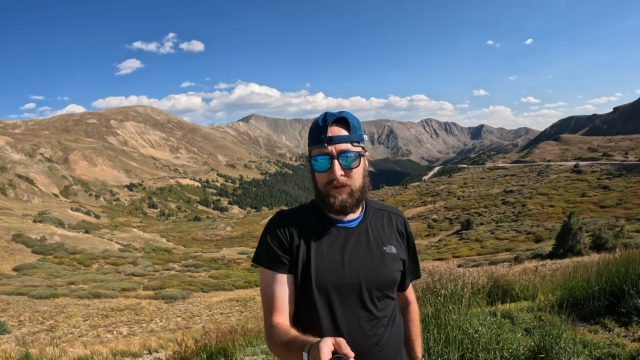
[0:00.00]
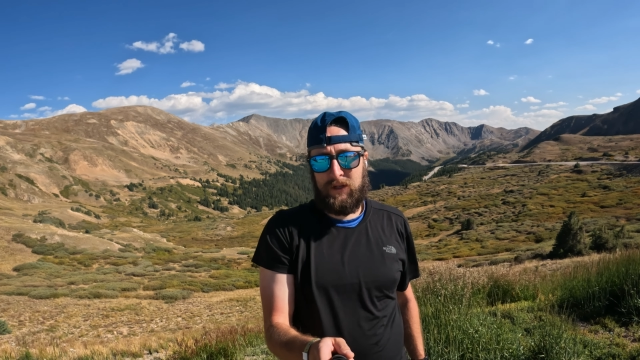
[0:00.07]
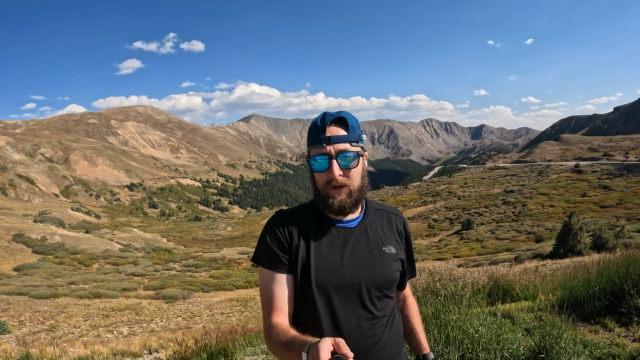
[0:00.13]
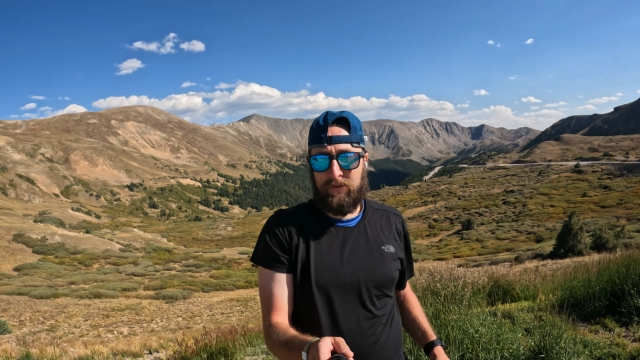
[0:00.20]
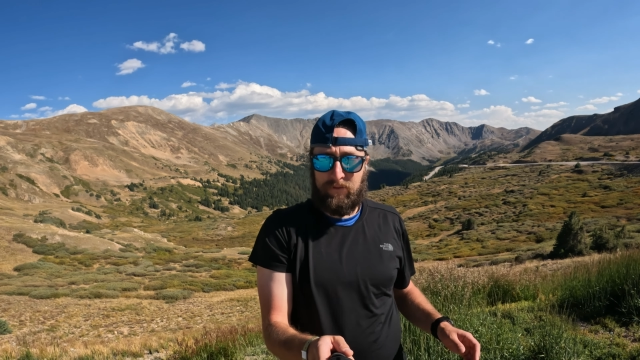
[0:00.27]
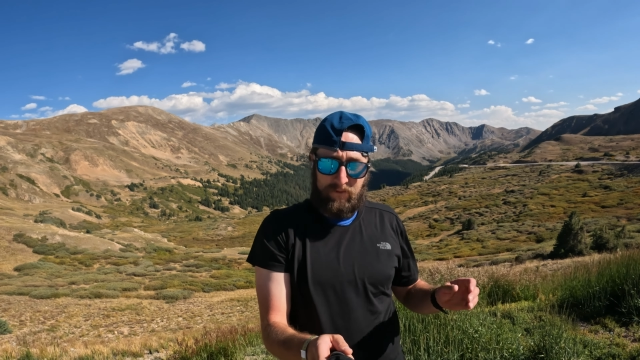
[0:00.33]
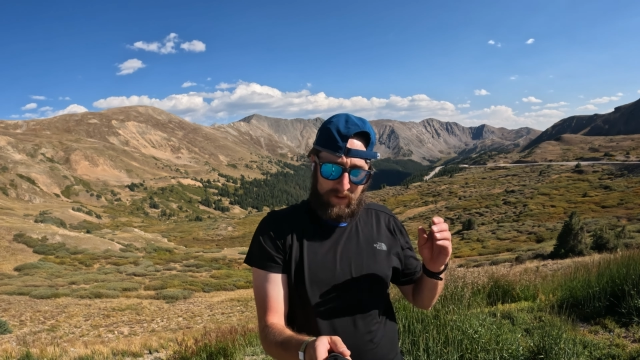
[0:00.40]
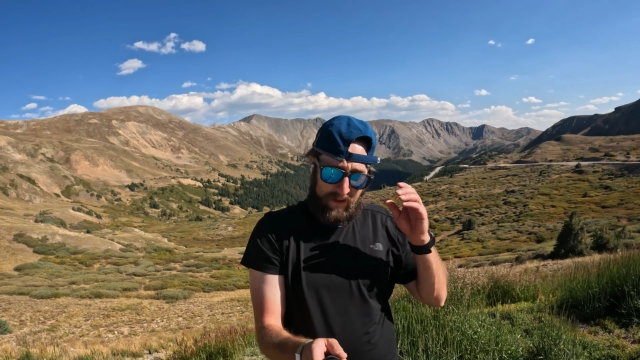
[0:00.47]
which
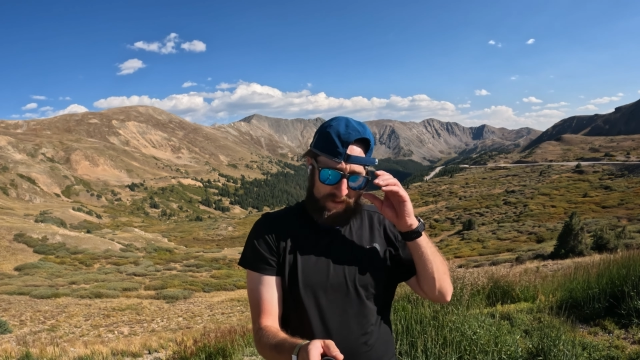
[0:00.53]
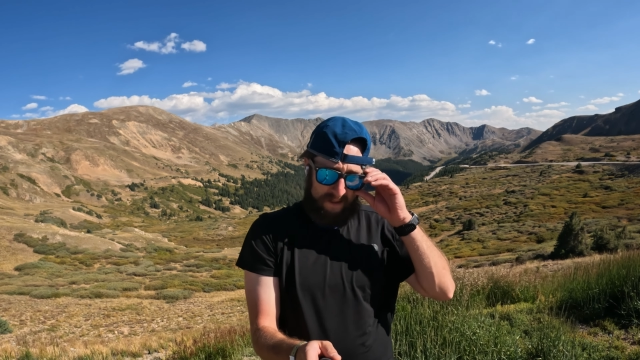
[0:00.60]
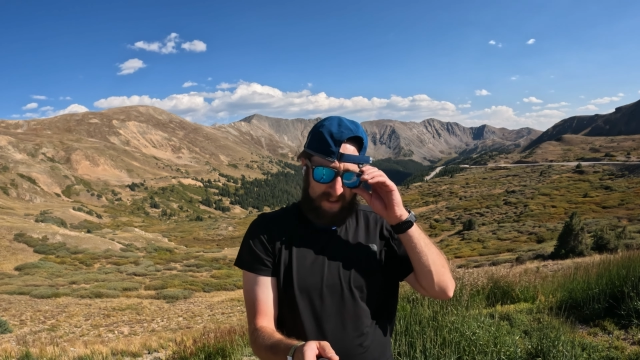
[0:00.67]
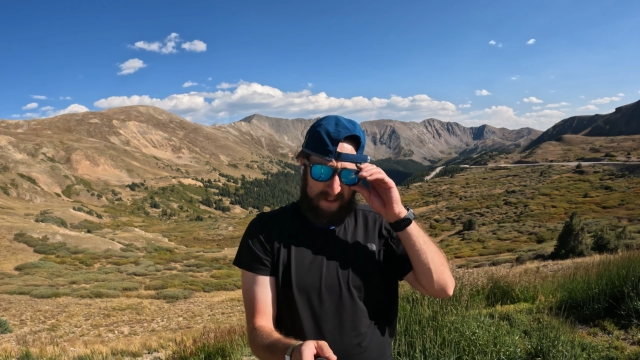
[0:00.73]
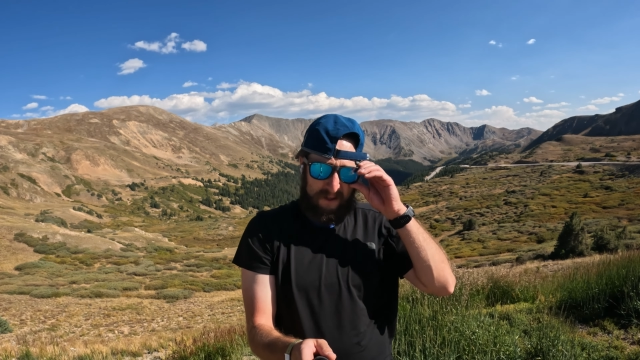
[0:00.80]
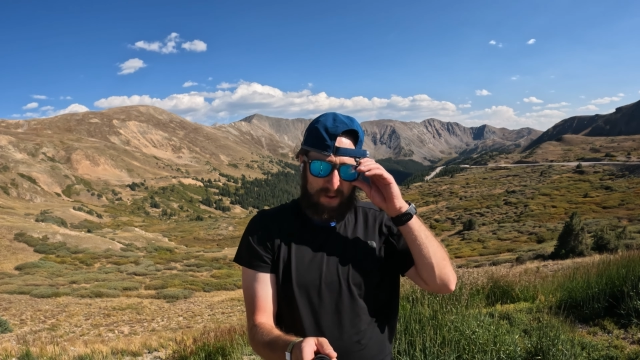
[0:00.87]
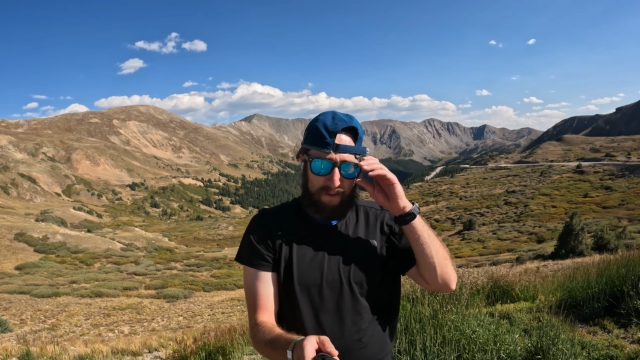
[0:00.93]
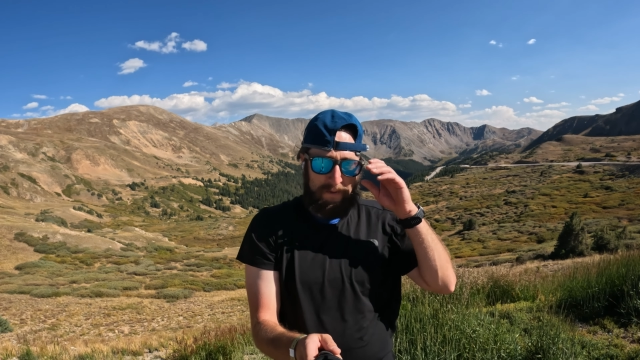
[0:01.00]
I've linked
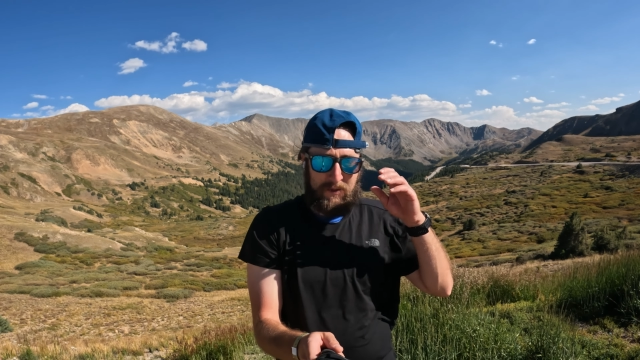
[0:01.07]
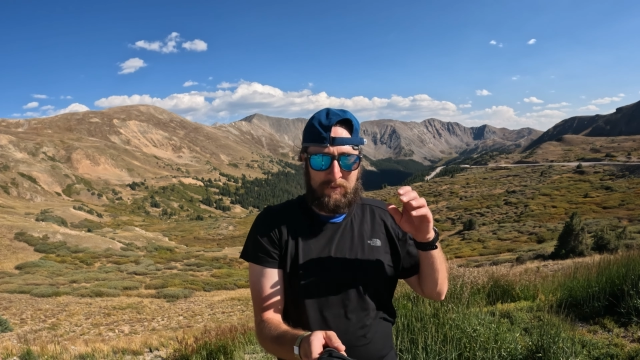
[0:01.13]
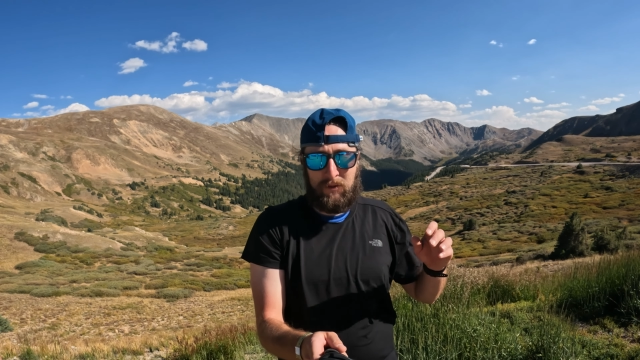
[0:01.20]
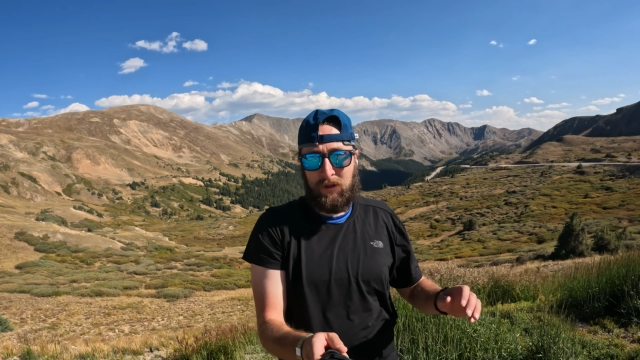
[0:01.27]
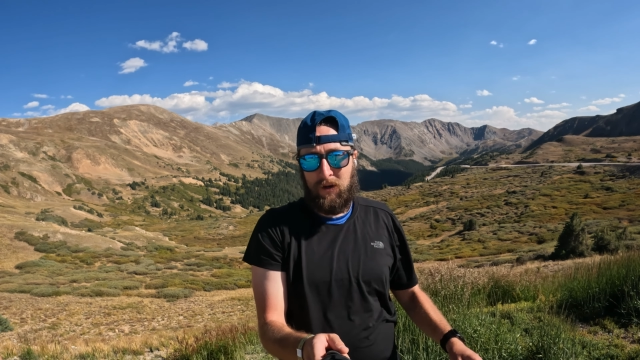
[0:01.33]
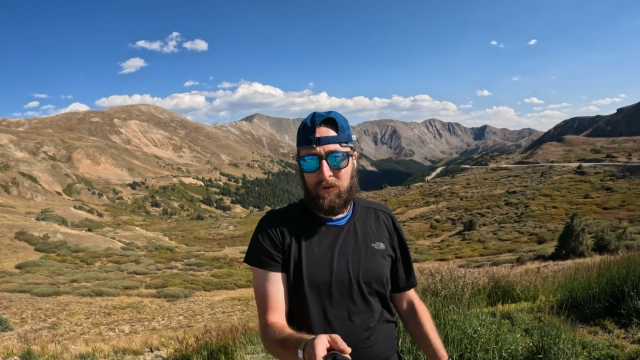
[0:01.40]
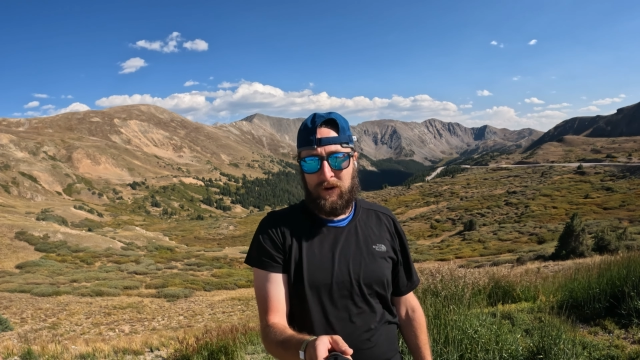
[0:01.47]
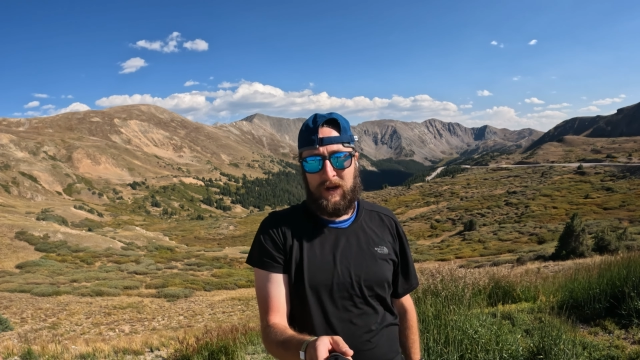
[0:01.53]
in the description
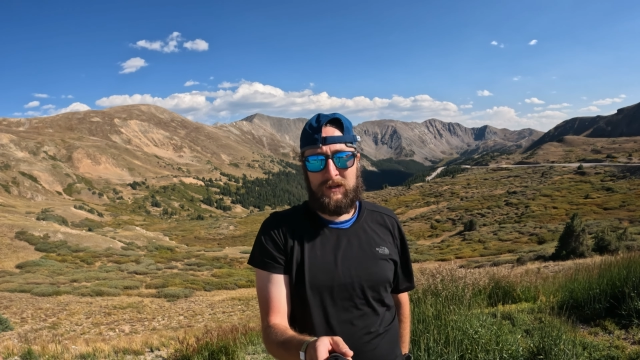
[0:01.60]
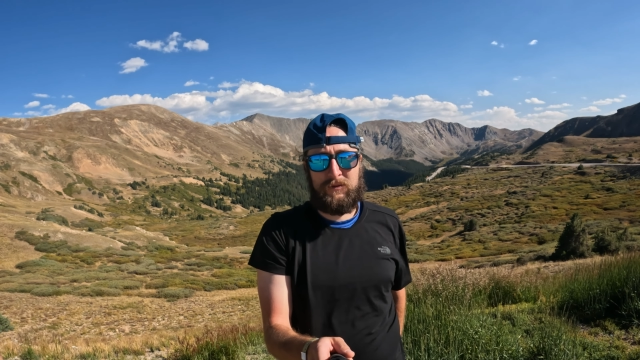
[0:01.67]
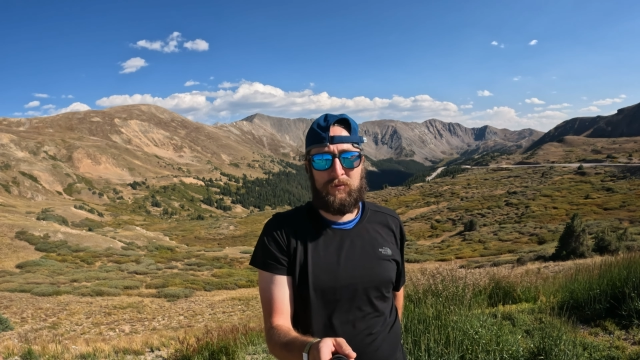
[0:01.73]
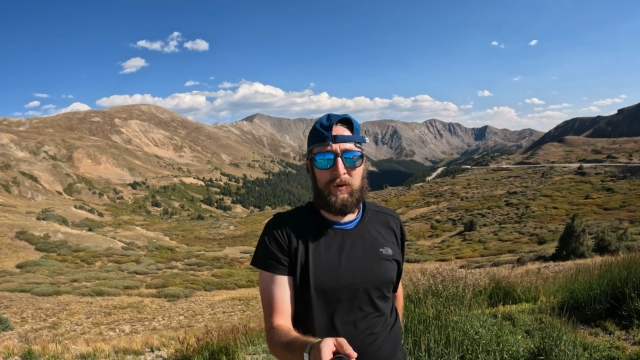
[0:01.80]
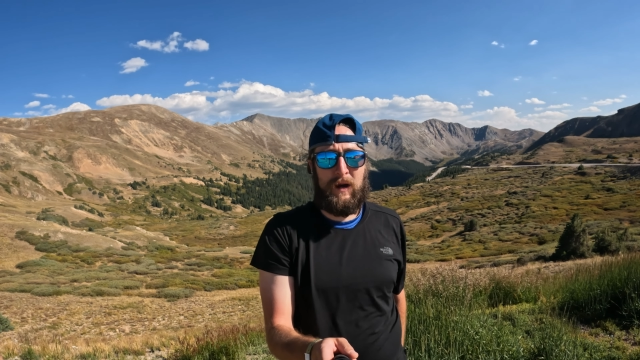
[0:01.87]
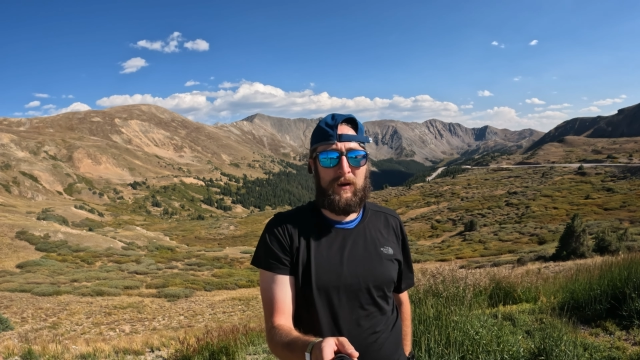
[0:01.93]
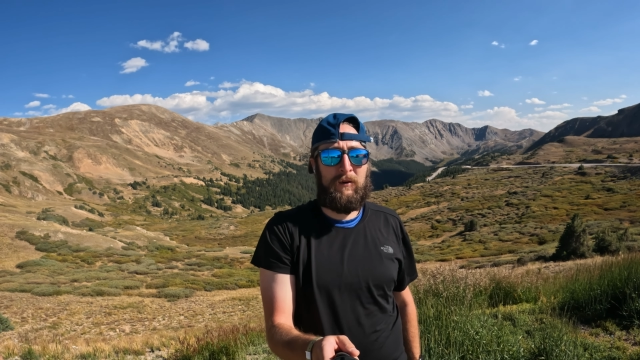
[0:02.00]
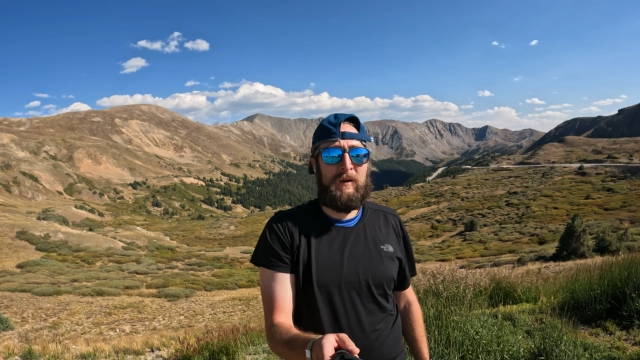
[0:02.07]
below as
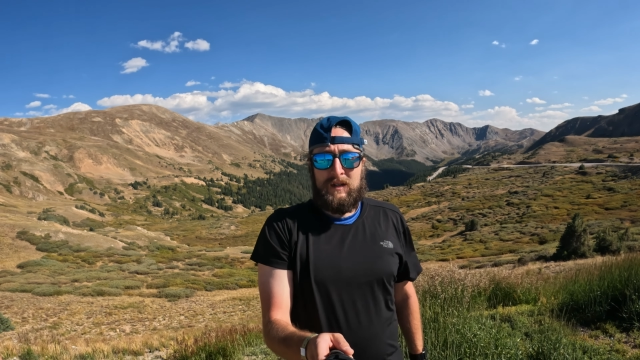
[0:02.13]
well.